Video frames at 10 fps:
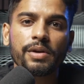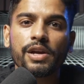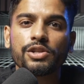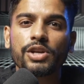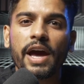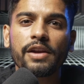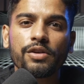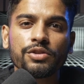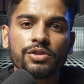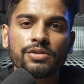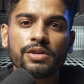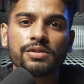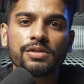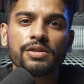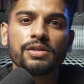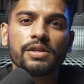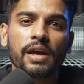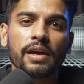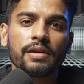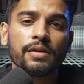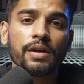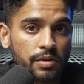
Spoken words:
page, add urgency to CTA.